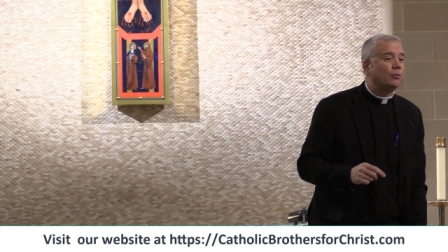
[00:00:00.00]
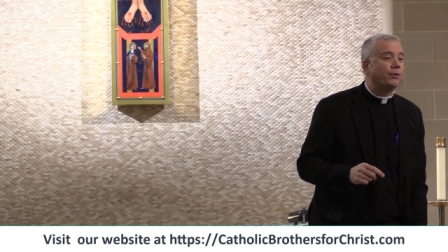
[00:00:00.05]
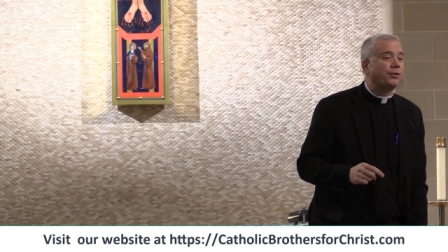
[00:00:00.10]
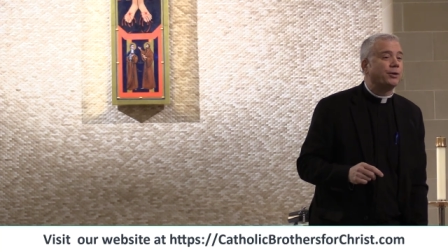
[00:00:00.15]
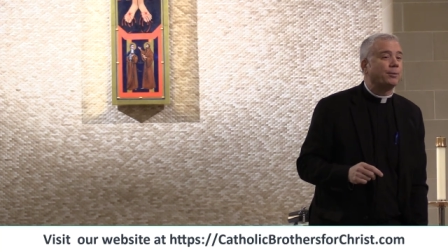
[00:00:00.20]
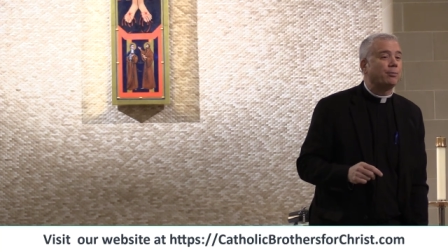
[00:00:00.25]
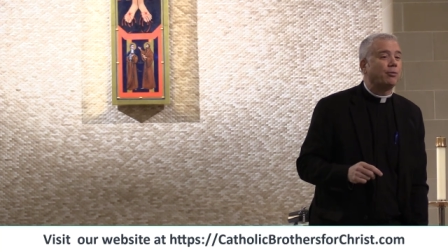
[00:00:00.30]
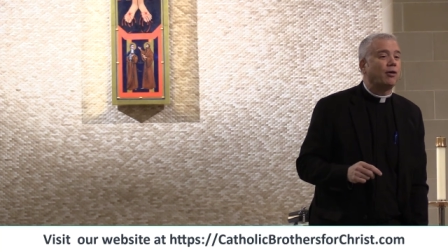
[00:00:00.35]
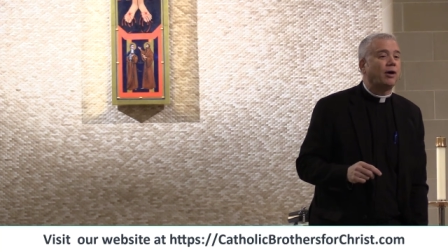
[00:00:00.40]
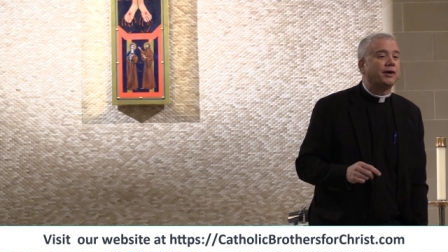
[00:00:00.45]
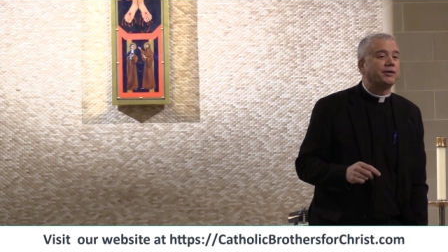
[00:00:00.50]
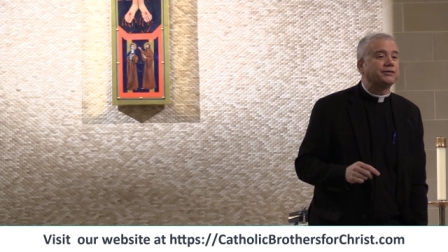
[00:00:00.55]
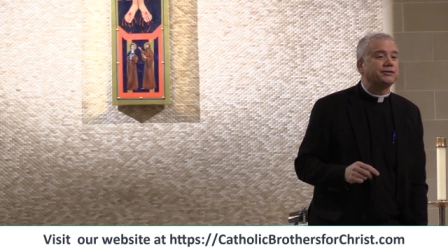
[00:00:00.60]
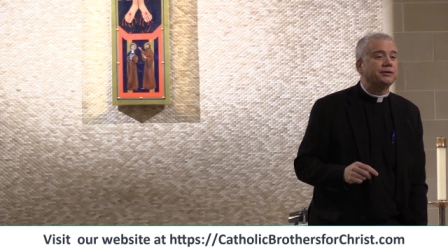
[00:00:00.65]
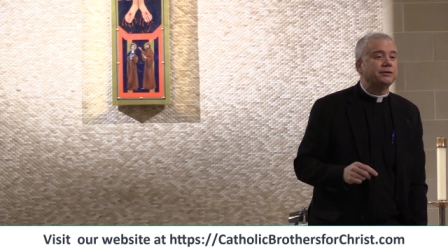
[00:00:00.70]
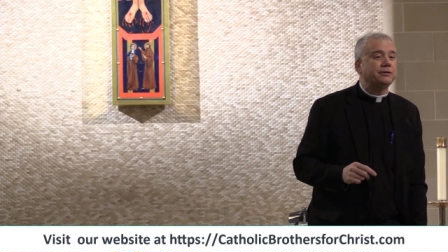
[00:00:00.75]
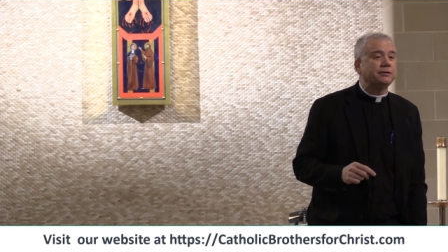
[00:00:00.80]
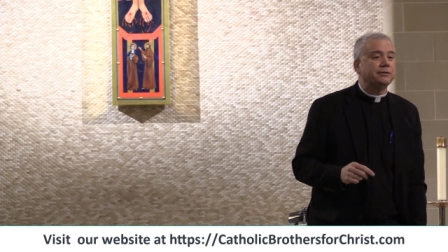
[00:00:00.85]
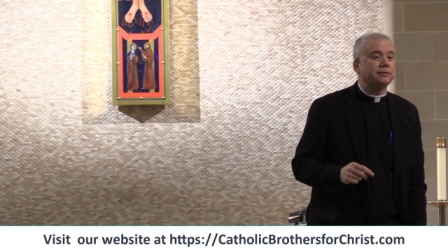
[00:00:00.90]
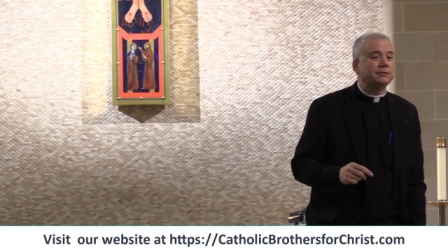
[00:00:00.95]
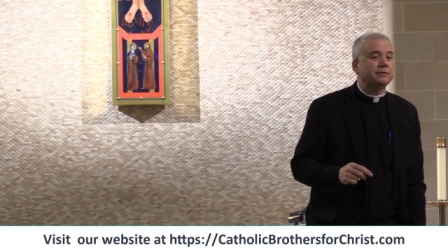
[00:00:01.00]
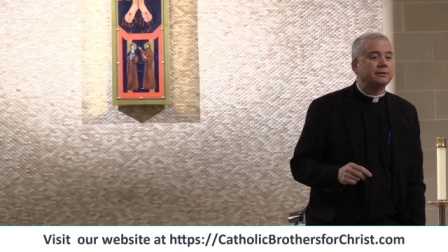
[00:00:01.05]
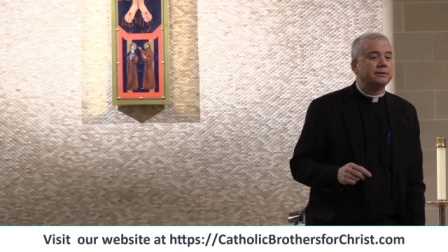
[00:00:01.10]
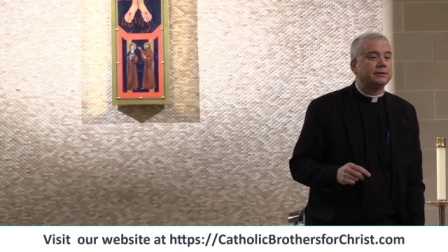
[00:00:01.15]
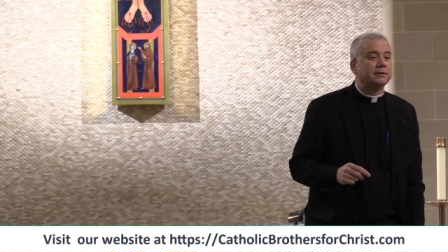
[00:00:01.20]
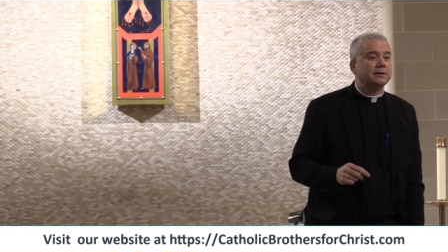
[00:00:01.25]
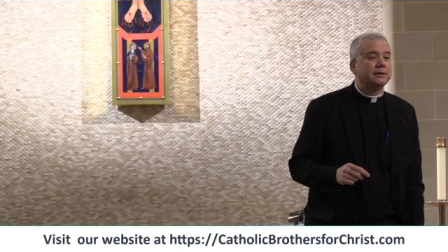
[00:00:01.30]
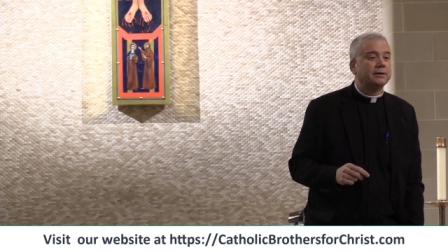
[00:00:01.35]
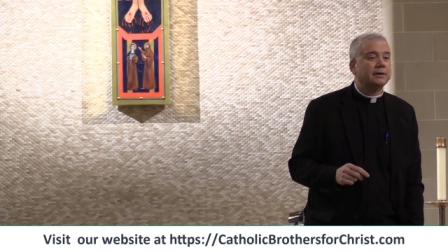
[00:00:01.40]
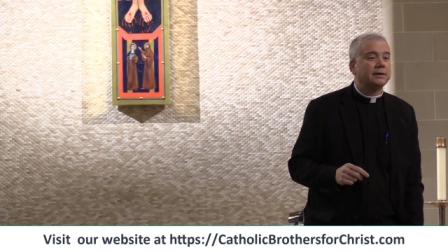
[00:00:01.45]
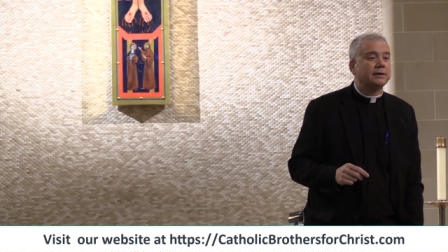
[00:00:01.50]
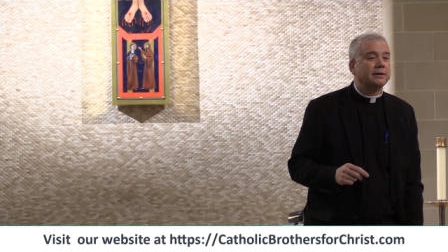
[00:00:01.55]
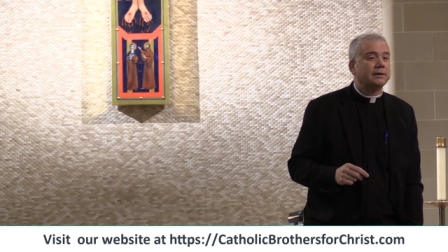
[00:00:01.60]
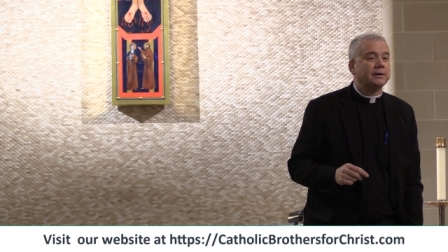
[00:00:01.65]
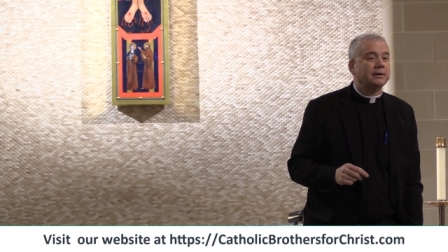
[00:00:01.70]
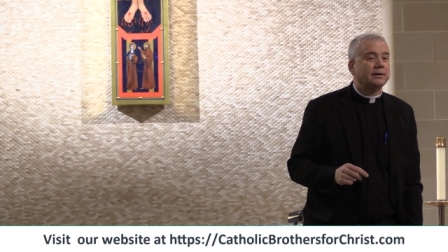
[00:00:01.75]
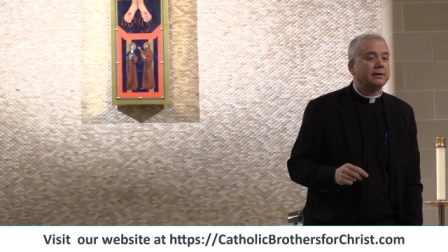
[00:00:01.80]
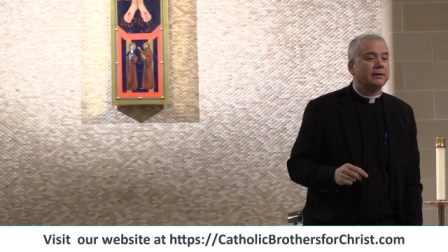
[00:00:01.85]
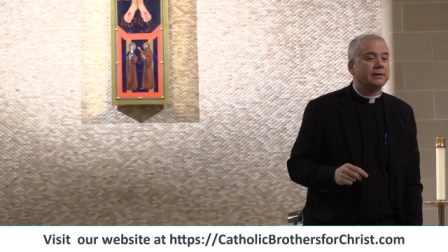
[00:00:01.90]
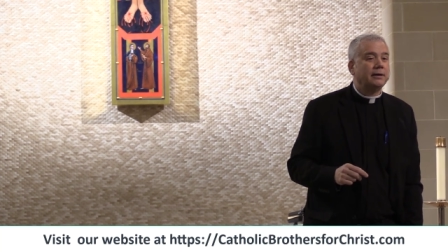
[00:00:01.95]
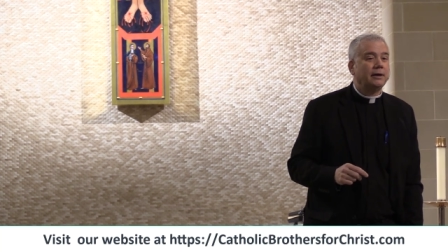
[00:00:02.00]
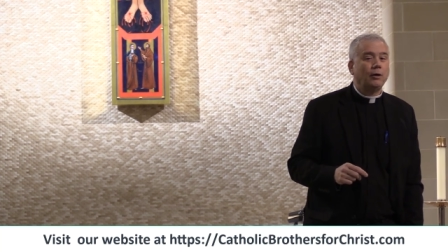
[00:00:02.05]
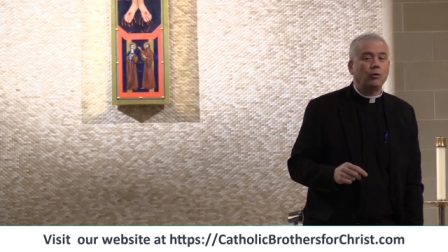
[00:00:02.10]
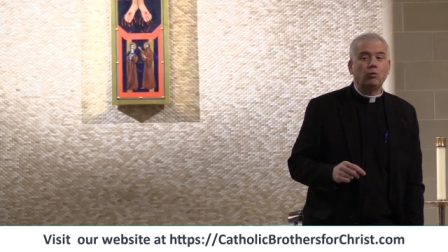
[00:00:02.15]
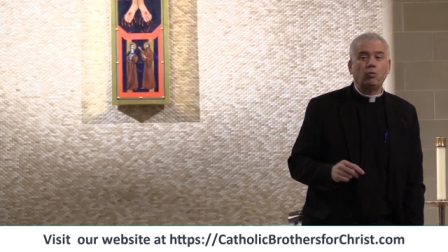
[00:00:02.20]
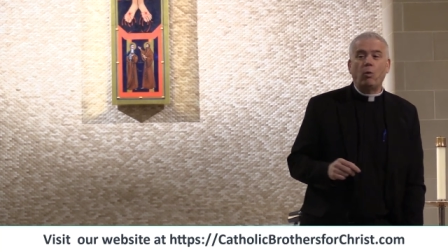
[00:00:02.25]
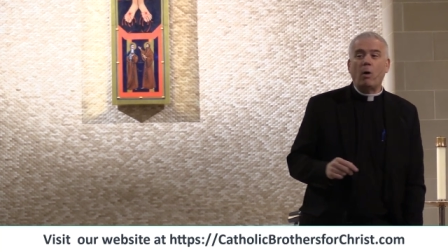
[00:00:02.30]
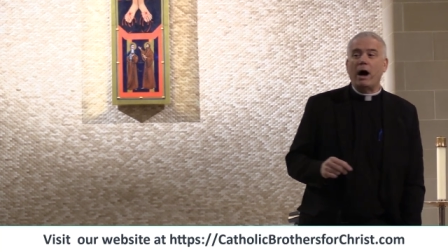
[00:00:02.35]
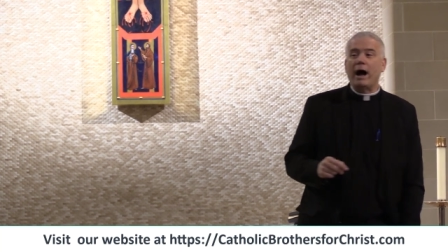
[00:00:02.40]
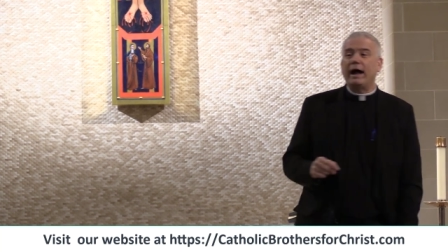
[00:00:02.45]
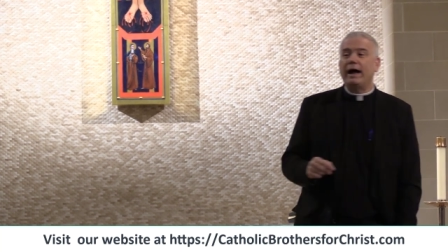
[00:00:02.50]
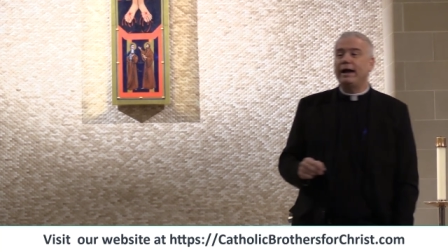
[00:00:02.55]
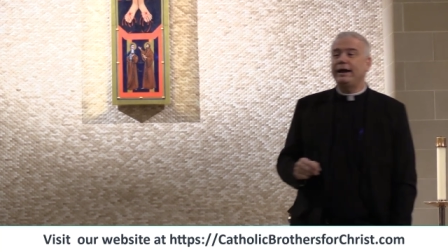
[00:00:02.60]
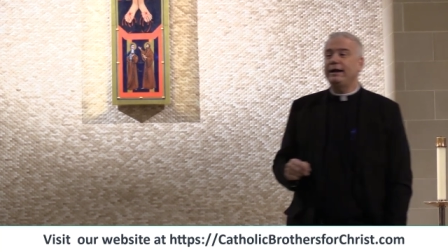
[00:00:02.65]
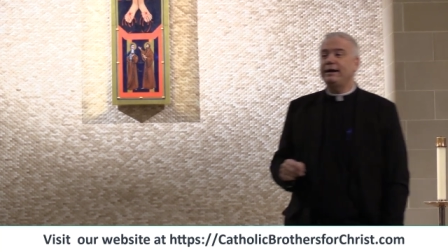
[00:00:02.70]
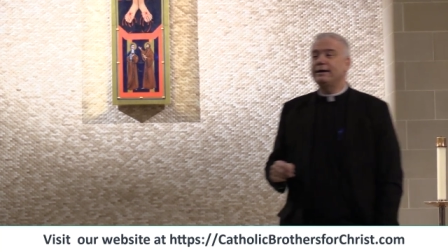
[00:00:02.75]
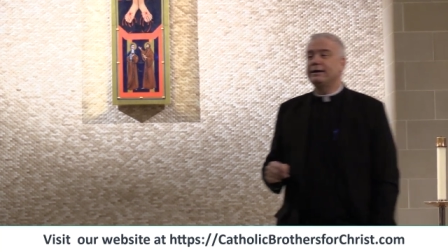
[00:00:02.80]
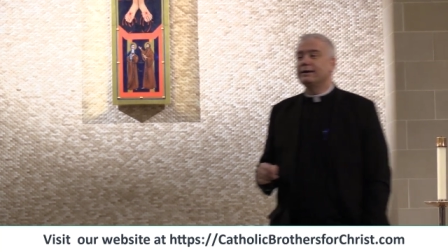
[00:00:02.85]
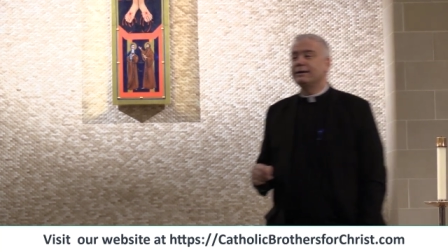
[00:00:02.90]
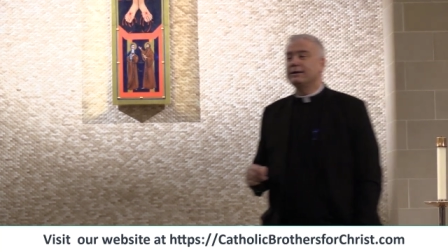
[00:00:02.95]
with a prostitute. Why?